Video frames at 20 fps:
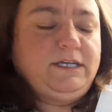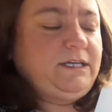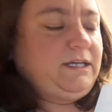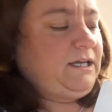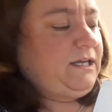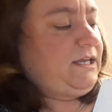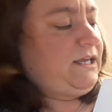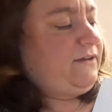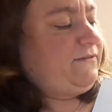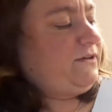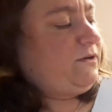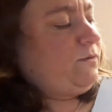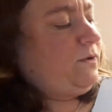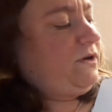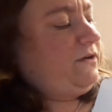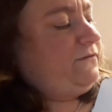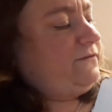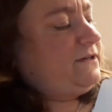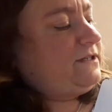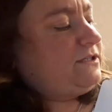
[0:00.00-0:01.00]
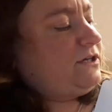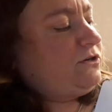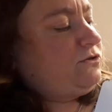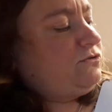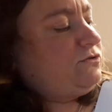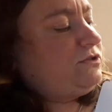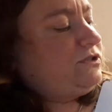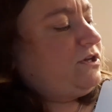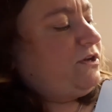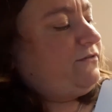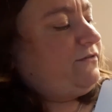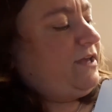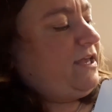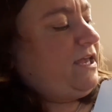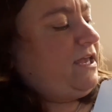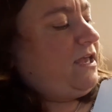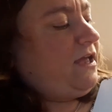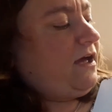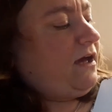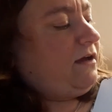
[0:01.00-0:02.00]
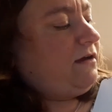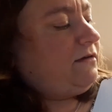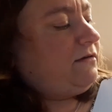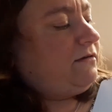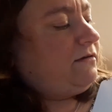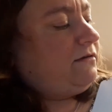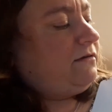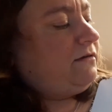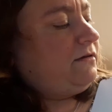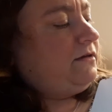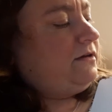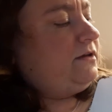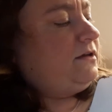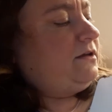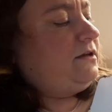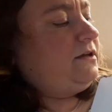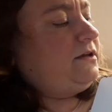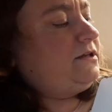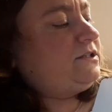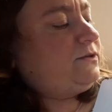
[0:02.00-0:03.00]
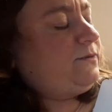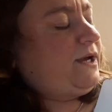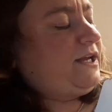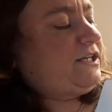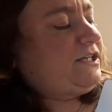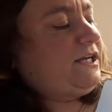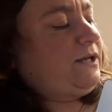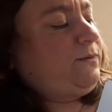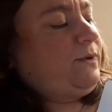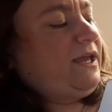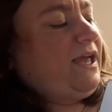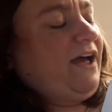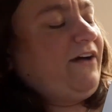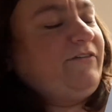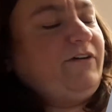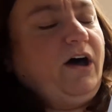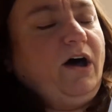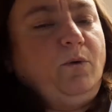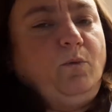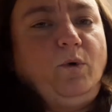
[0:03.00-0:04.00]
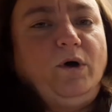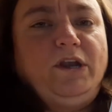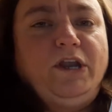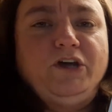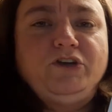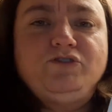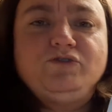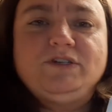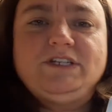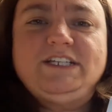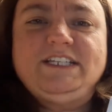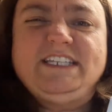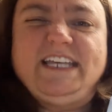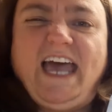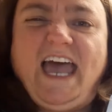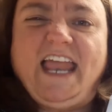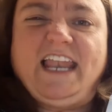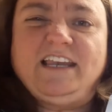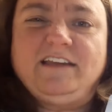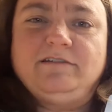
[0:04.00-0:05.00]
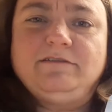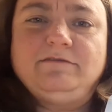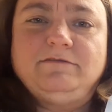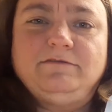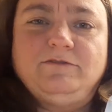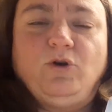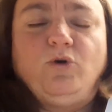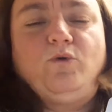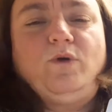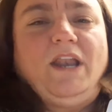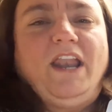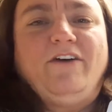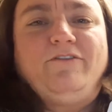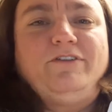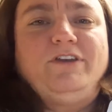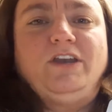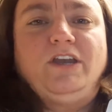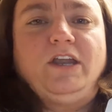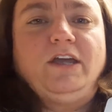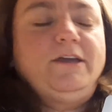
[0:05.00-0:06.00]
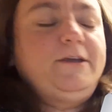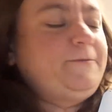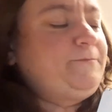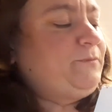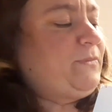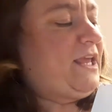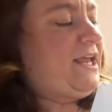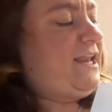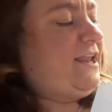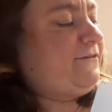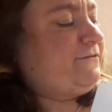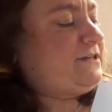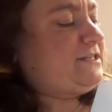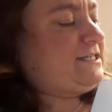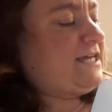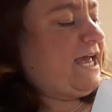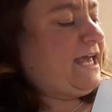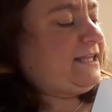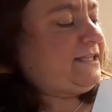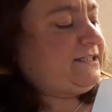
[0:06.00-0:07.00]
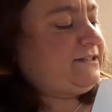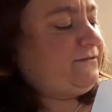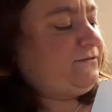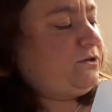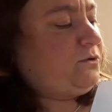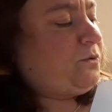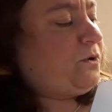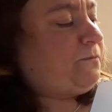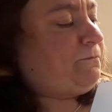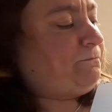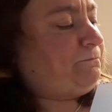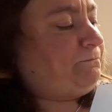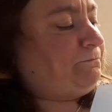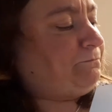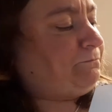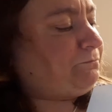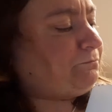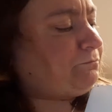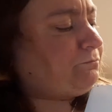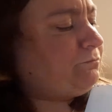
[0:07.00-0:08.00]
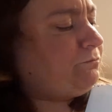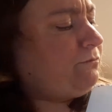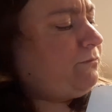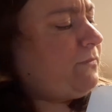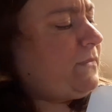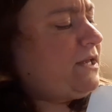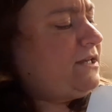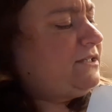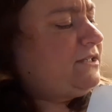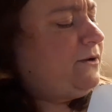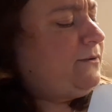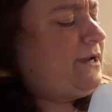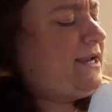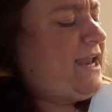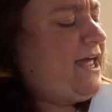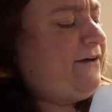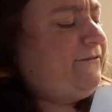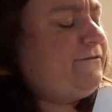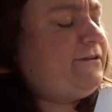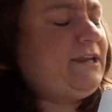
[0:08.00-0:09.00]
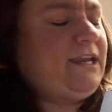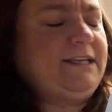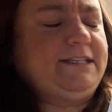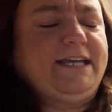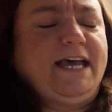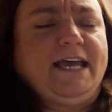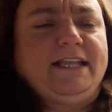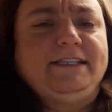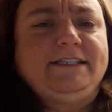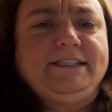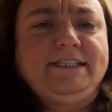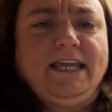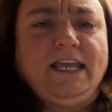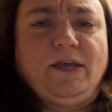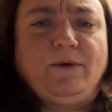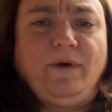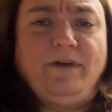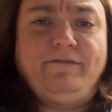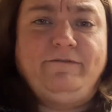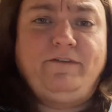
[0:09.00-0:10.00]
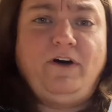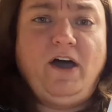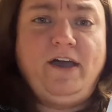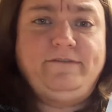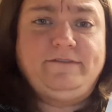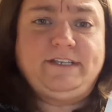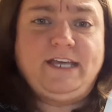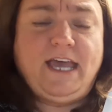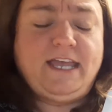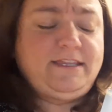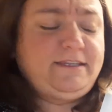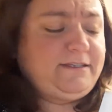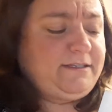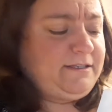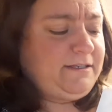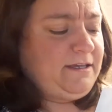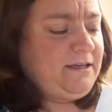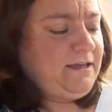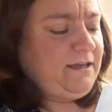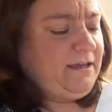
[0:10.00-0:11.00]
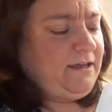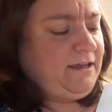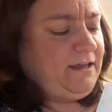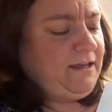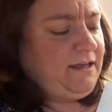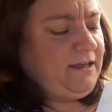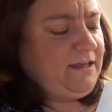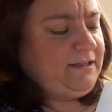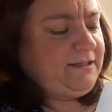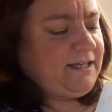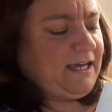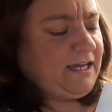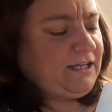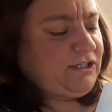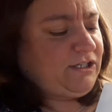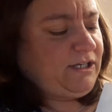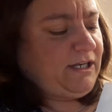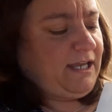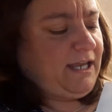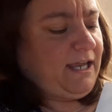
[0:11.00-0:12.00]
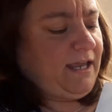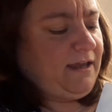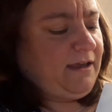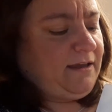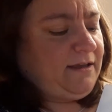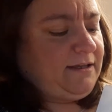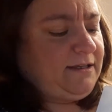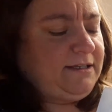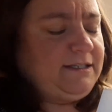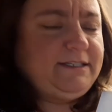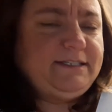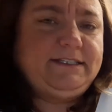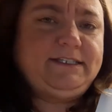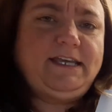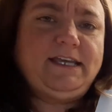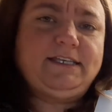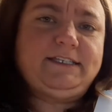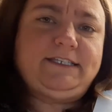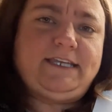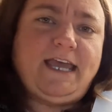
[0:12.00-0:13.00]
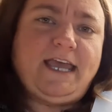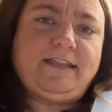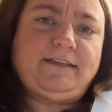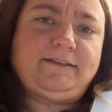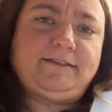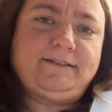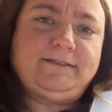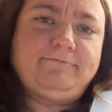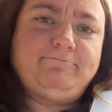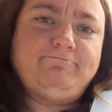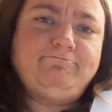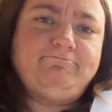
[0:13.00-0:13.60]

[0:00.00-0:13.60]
and giving one of his hundreds over here. So actually we have 110 or 11, 11 tens if you want. So 11 tens take away 5 tens is actually 6 tens.